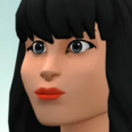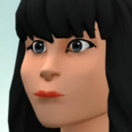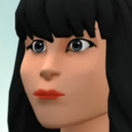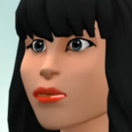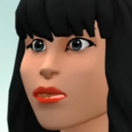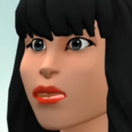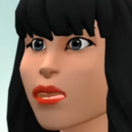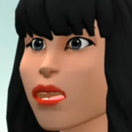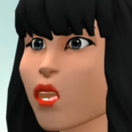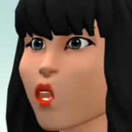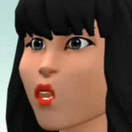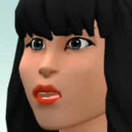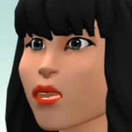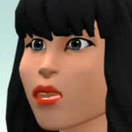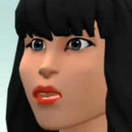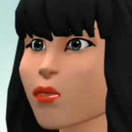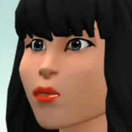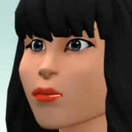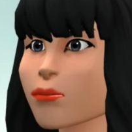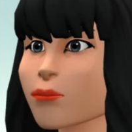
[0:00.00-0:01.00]
Thank you,
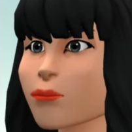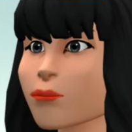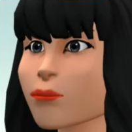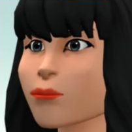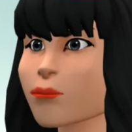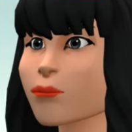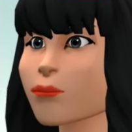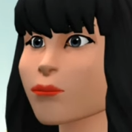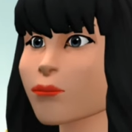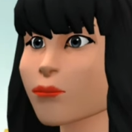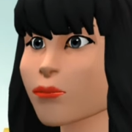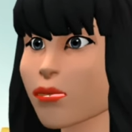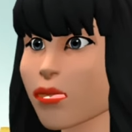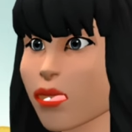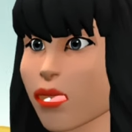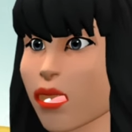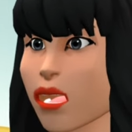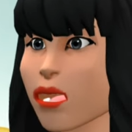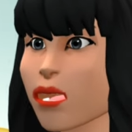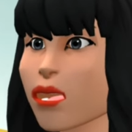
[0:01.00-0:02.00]
nurse. That
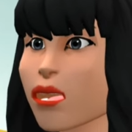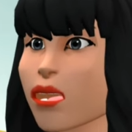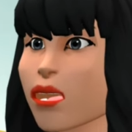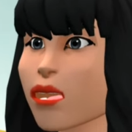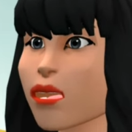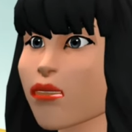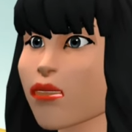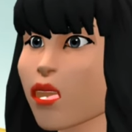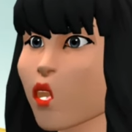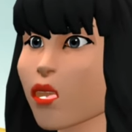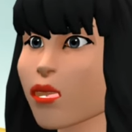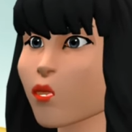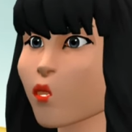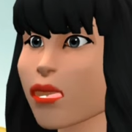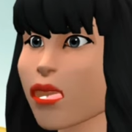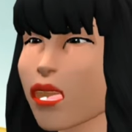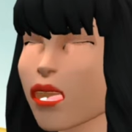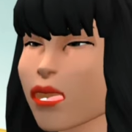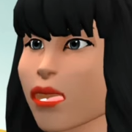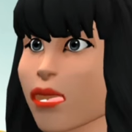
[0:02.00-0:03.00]
is the end of your
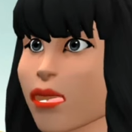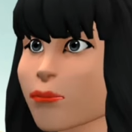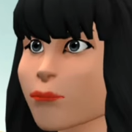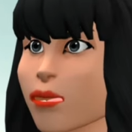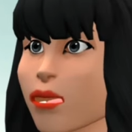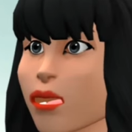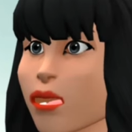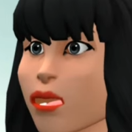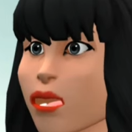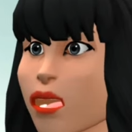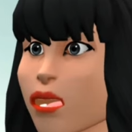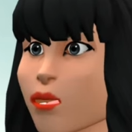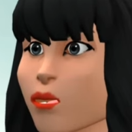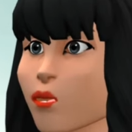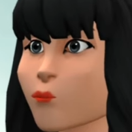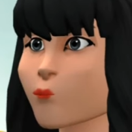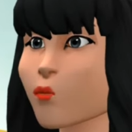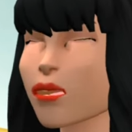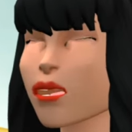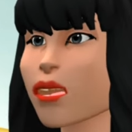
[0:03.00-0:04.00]
OET speaking
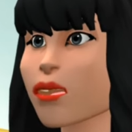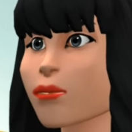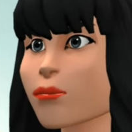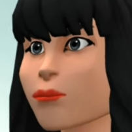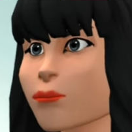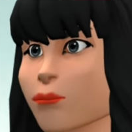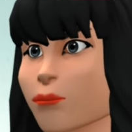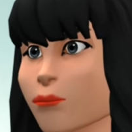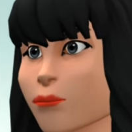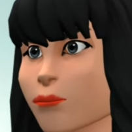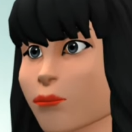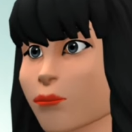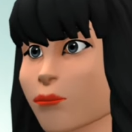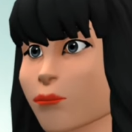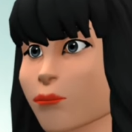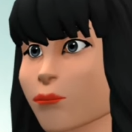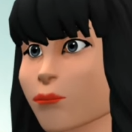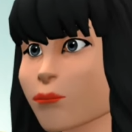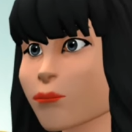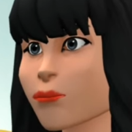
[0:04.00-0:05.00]
roleplay.
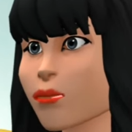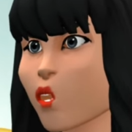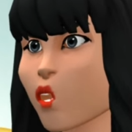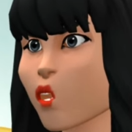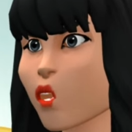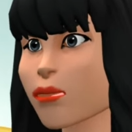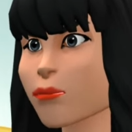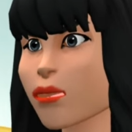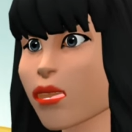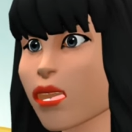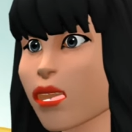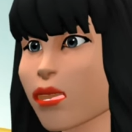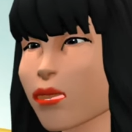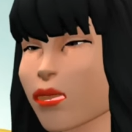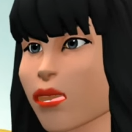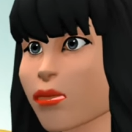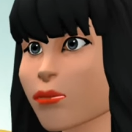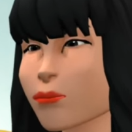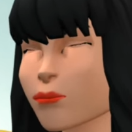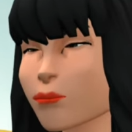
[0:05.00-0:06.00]
All the
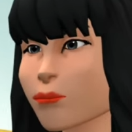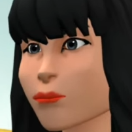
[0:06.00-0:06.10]
best.